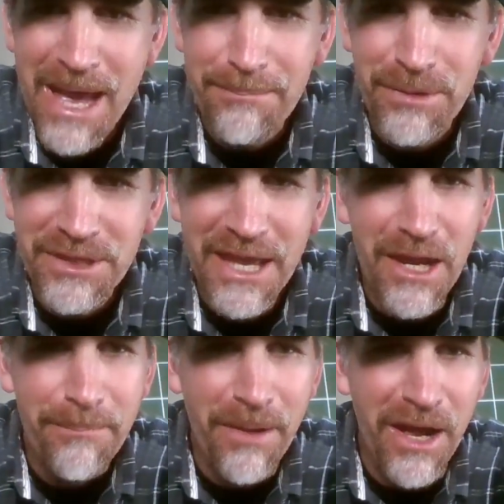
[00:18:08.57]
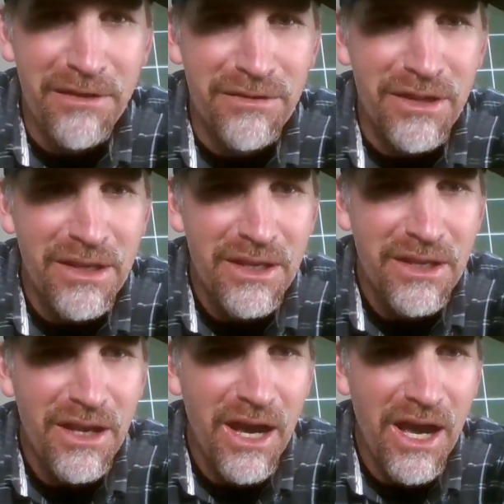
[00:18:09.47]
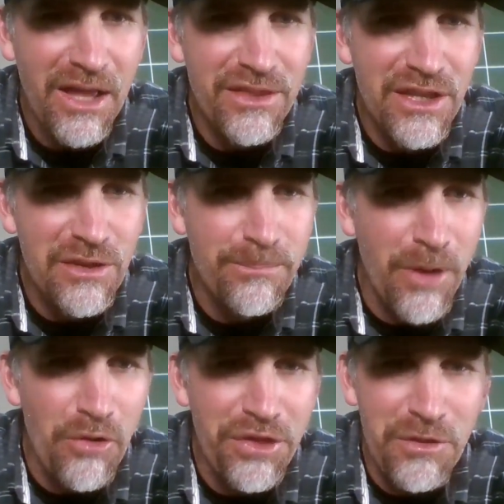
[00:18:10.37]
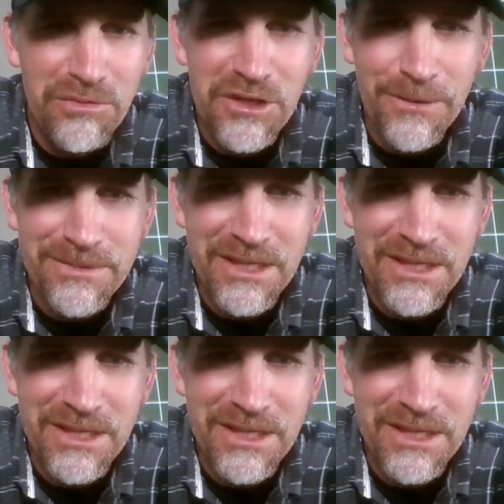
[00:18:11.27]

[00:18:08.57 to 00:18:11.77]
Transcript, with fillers: Matt, put that up on uh, the both YouTubes.